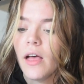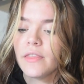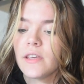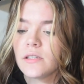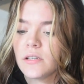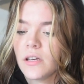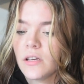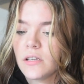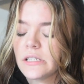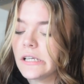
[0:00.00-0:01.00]
This
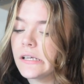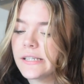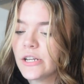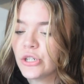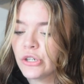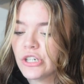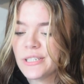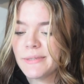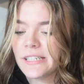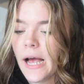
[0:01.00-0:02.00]
is set during
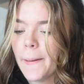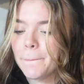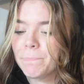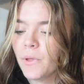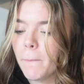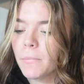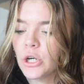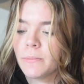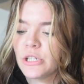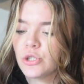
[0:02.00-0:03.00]
Christmas time,
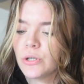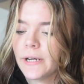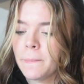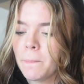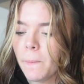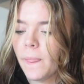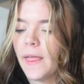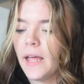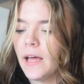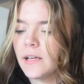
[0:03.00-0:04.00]
murder mystery,
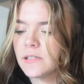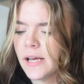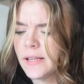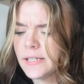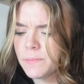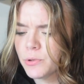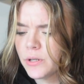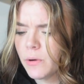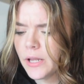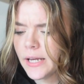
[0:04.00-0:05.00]
and I liked it
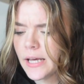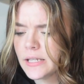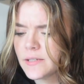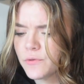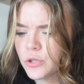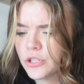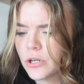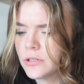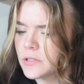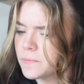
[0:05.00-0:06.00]
pretty well, I guess. Four
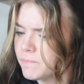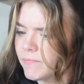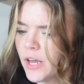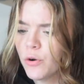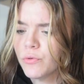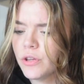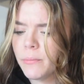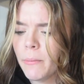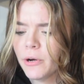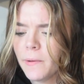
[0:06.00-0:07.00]
stars. I don't really
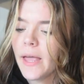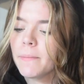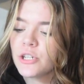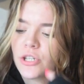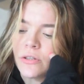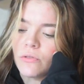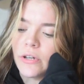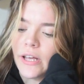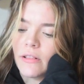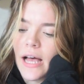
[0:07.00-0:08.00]
remember it. Image in the
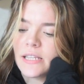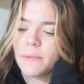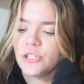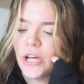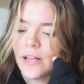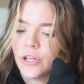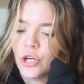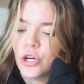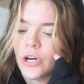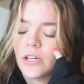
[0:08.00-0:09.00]
Looking Glass by Jacquelyn
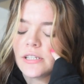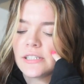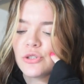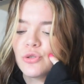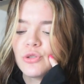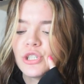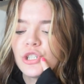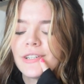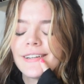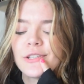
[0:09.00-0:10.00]
Cook. This
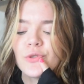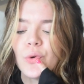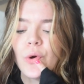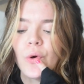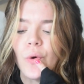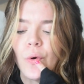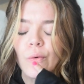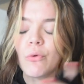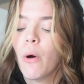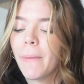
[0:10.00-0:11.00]
Christian
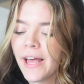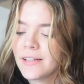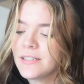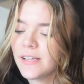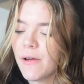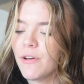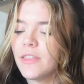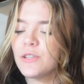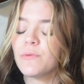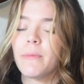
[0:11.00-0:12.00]
historical romance. I read
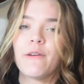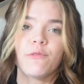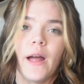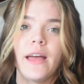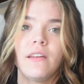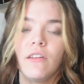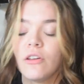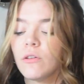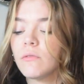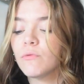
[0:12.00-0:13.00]
this with my friend
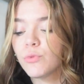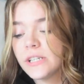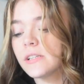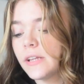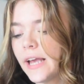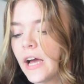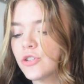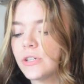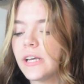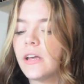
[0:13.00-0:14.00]
recently
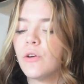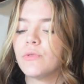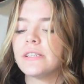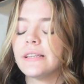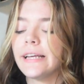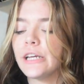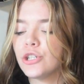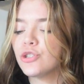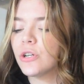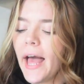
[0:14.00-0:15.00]
actually,
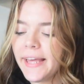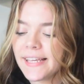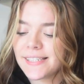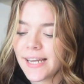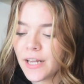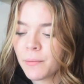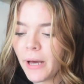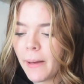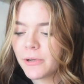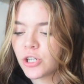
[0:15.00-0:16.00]
recently-ish. I Kissed Dating
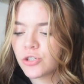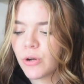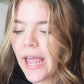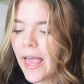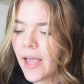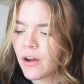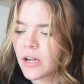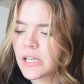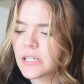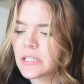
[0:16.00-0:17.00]
Goodbye by Joshua
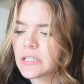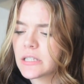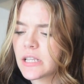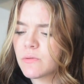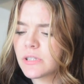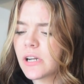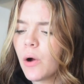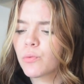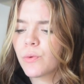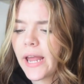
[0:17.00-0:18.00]
Harris. This one's
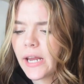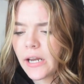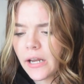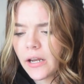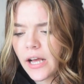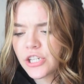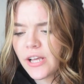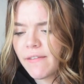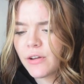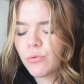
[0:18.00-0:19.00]
not rated, I just
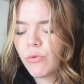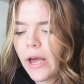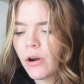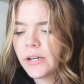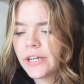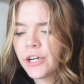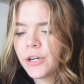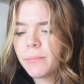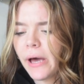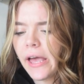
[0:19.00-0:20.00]
have it read on
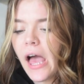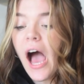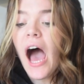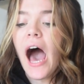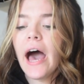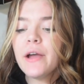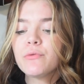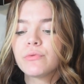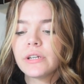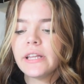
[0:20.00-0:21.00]
here, but I
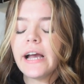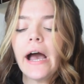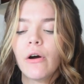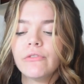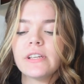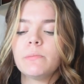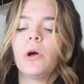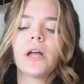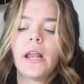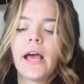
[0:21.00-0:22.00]
really, I own this
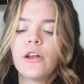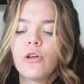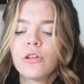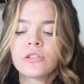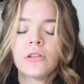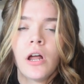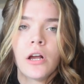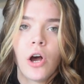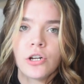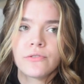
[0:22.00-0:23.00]
book and I know there's a lot
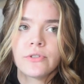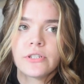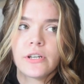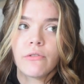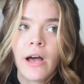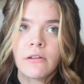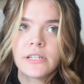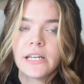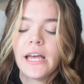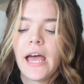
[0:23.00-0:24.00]
of controversy around
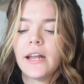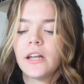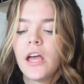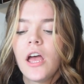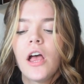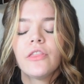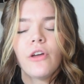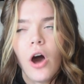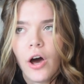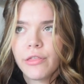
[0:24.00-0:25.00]
it and
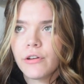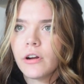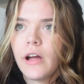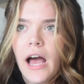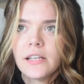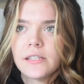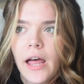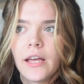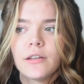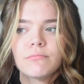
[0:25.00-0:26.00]
the author has
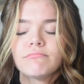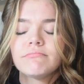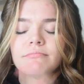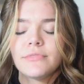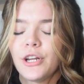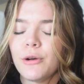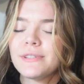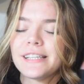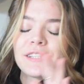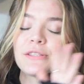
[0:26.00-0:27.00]
like you know,
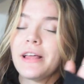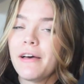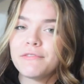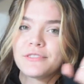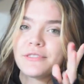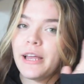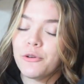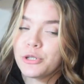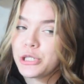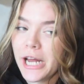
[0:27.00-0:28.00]
since left like
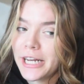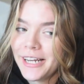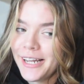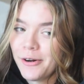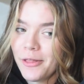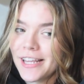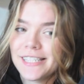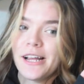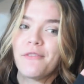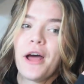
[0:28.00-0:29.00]
Christianity and all that
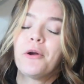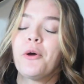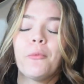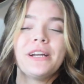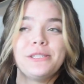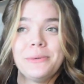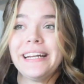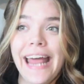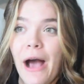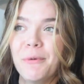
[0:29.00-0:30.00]
stuff. I don't know what he's doing
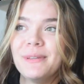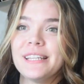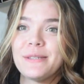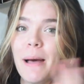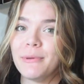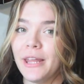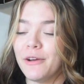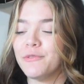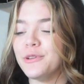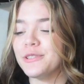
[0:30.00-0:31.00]
now, but this happened like
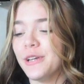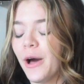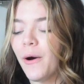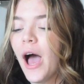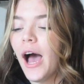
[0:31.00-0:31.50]
a few years ago.